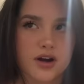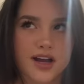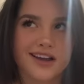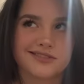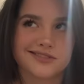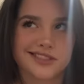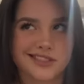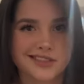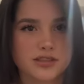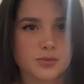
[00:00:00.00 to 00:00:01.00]
it. I don't think
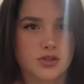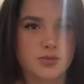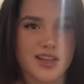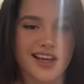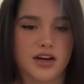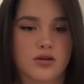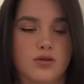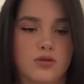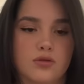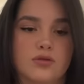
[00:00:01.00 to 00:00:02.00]
it's supposed to be that
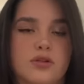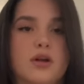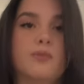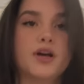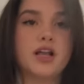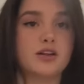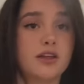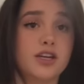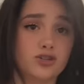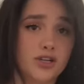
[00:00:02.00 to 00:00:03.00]
cold, but a little
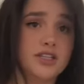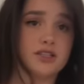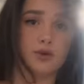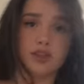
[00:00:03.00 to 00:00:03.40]
entrance with